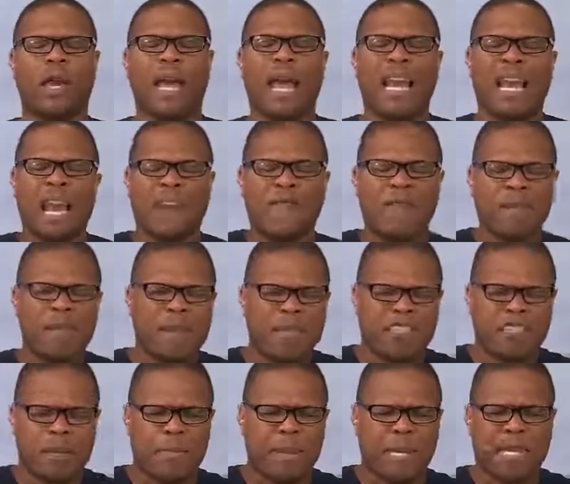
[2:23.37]
And every
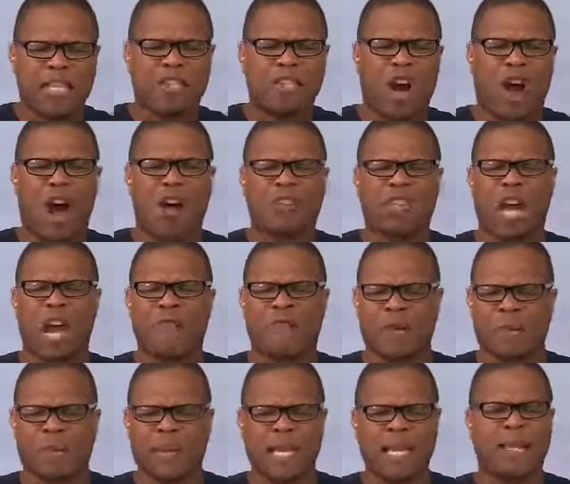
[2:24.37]
misdemeanor charge you ever
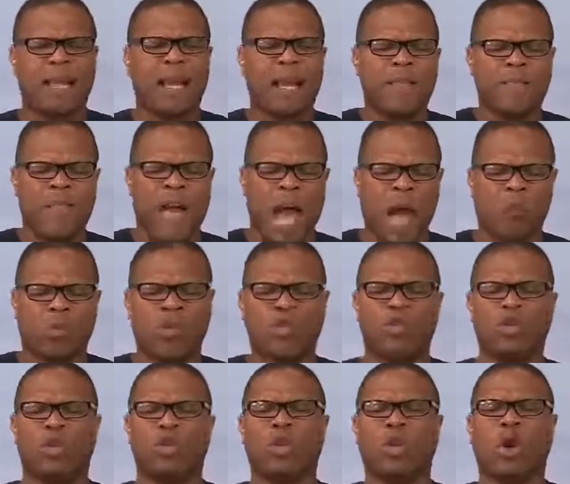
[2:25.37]
beat, that
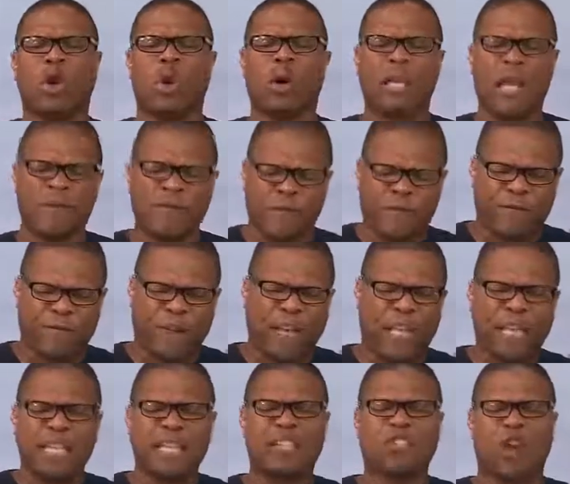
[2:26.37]
was you, Lord. Every
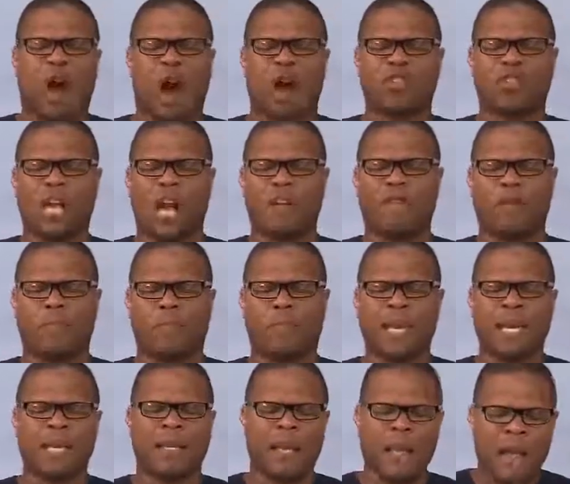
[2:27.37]
felony charge you ever
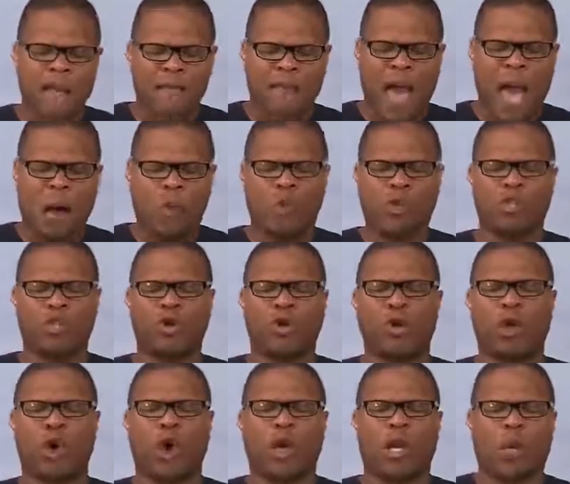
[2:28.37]
beat, that was you,
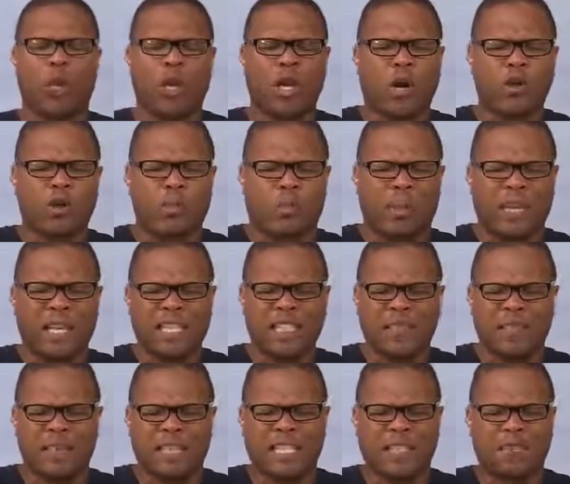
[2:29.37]
Lord. And when those
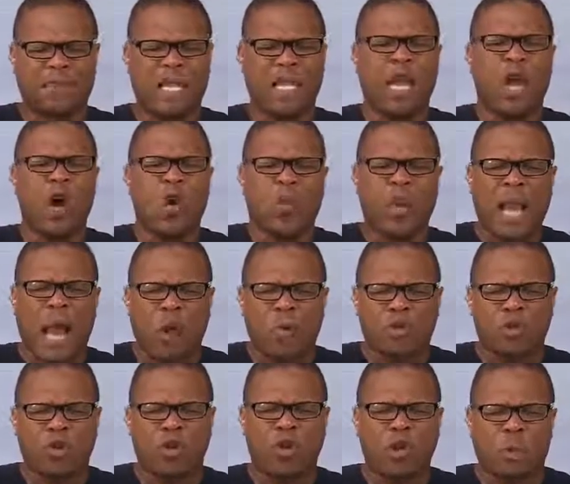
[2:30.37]
bullets missed me, when I
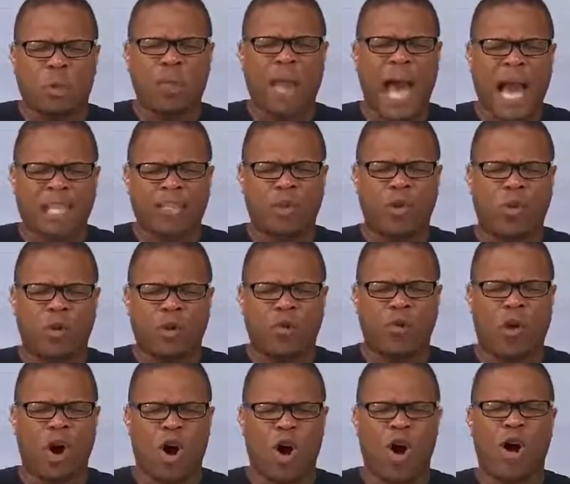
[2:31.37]
was on the block doing
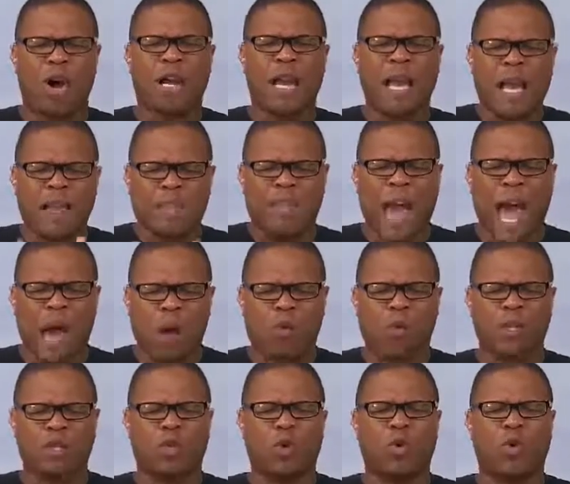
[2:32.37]
wrong, that
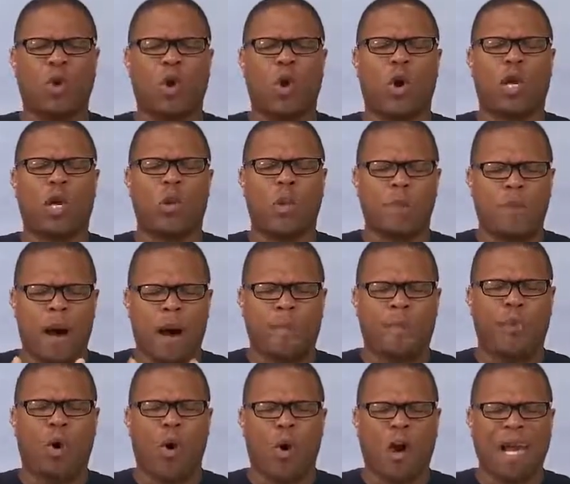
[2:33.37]
was you, Lord. And when my
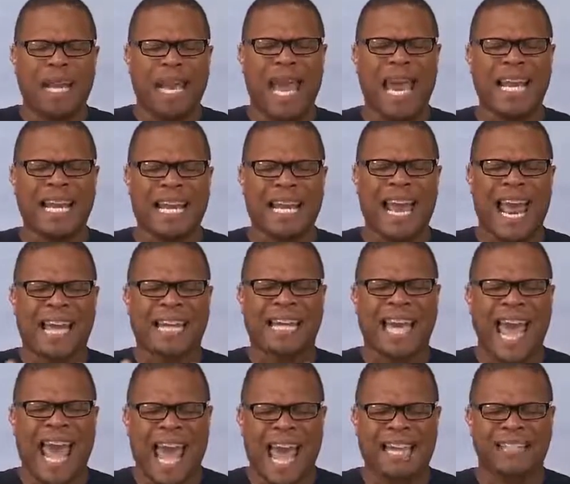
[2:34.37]
boy laid in that
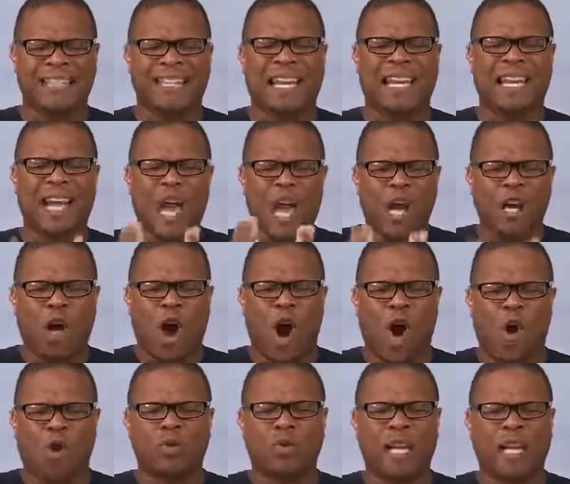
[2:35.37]
casket,
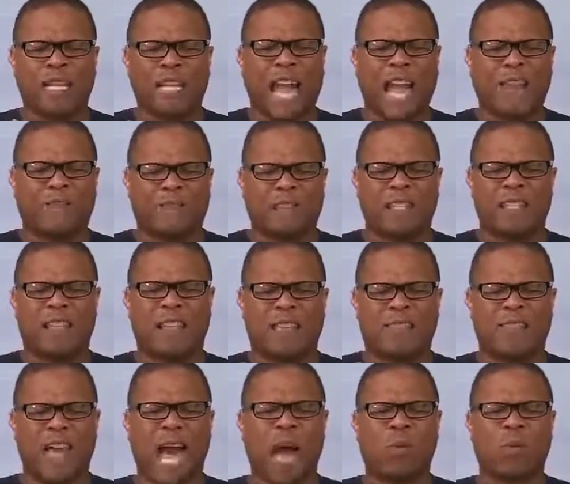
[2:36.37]
cold and lifeless,
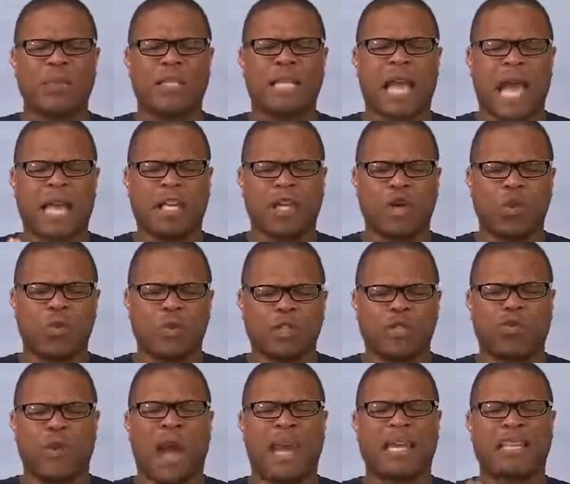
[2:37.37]
that was like you was
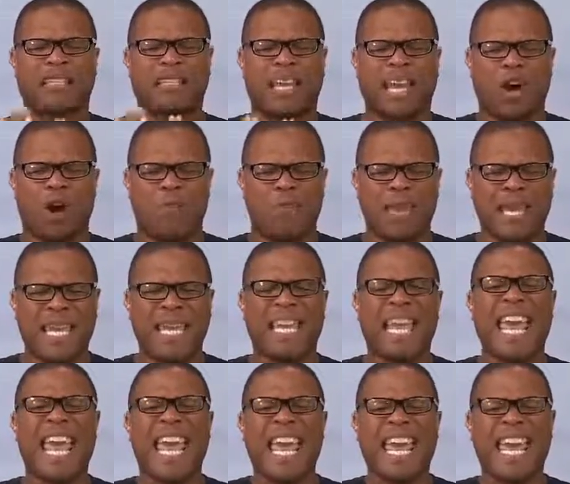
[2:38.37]
trying to tell me
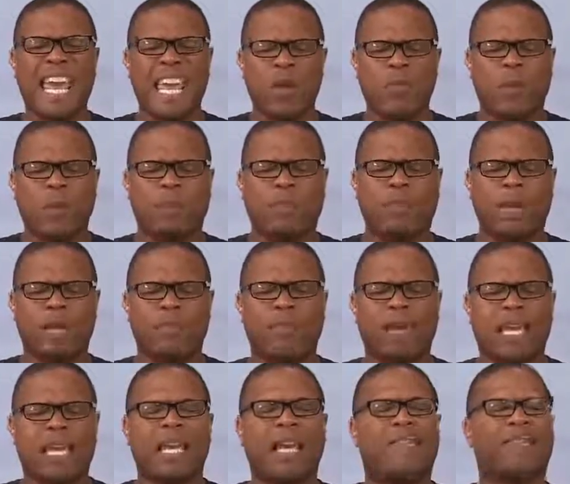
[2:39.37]
he would be
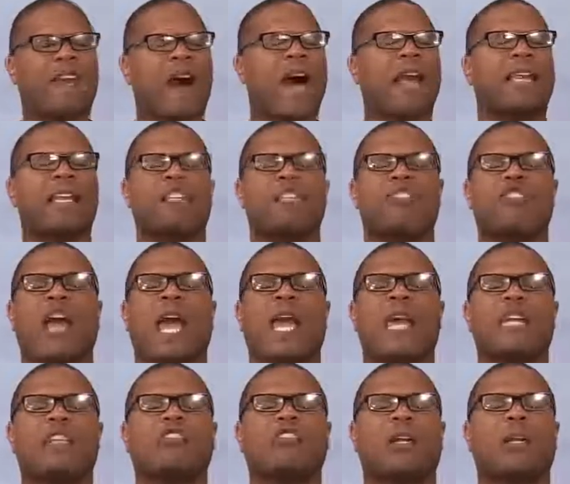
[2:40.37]
me if I didn't
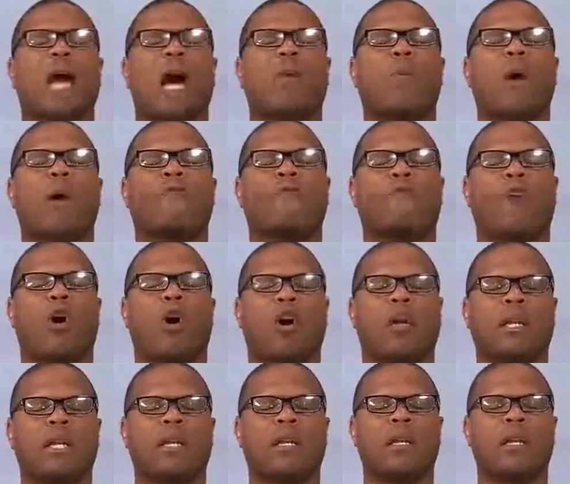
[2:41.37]
change. And now I've
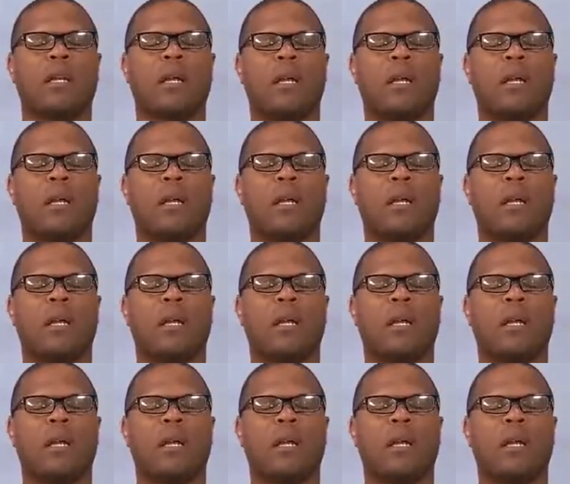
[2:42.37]
fallen.